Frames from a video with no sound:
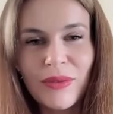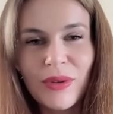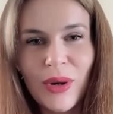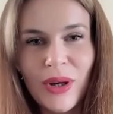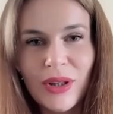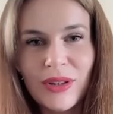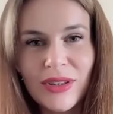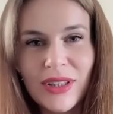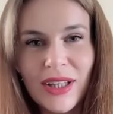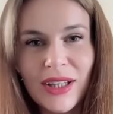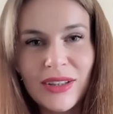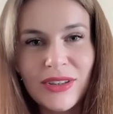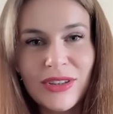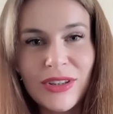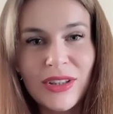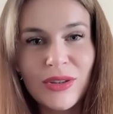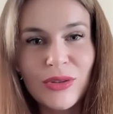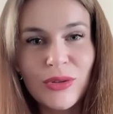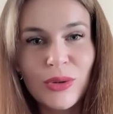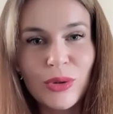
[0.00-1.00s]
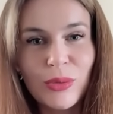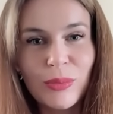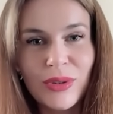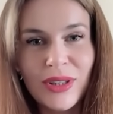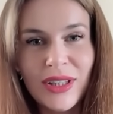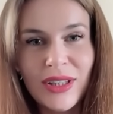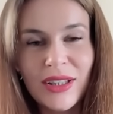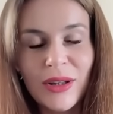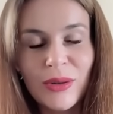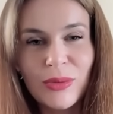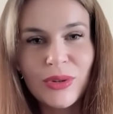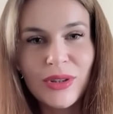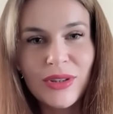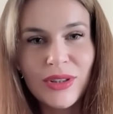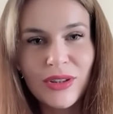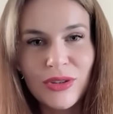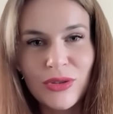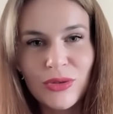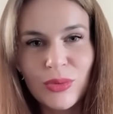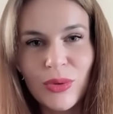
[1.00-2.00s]
on day zero, meaning
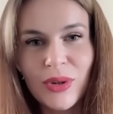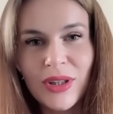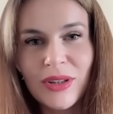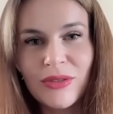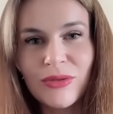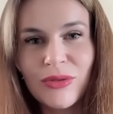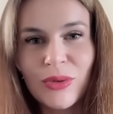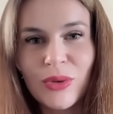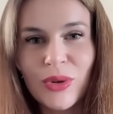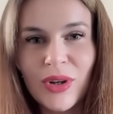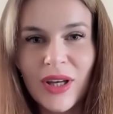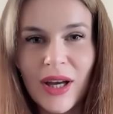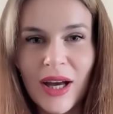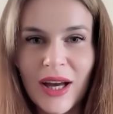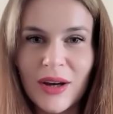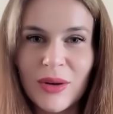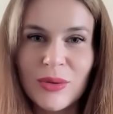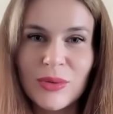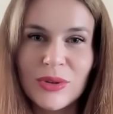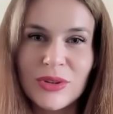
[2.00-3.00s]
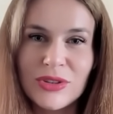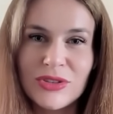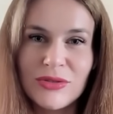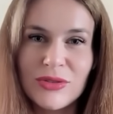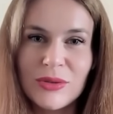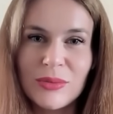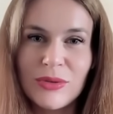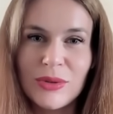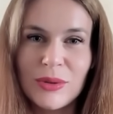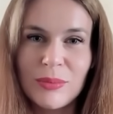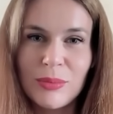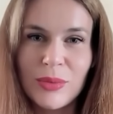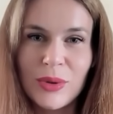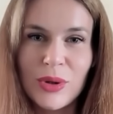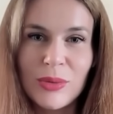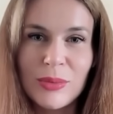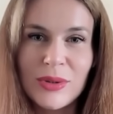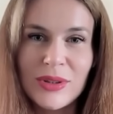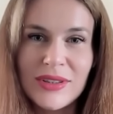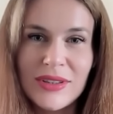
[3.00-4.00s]
within 24 hours from the
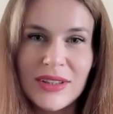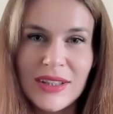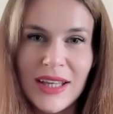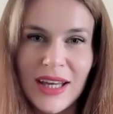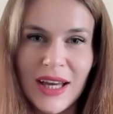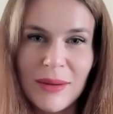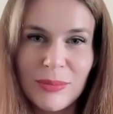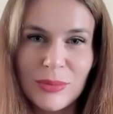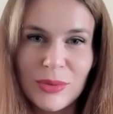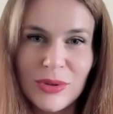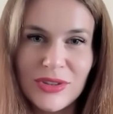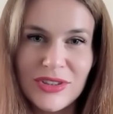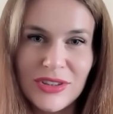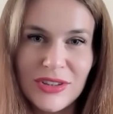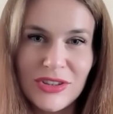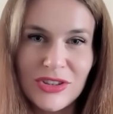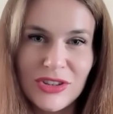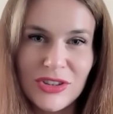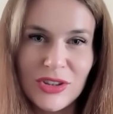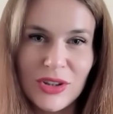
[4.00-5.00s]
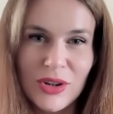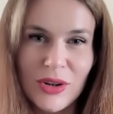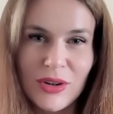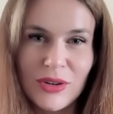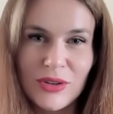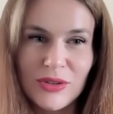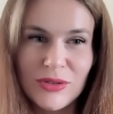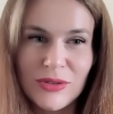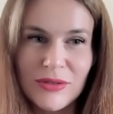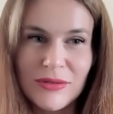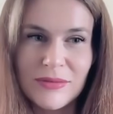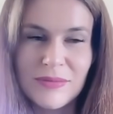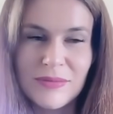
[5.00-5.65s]
moment the app was installed.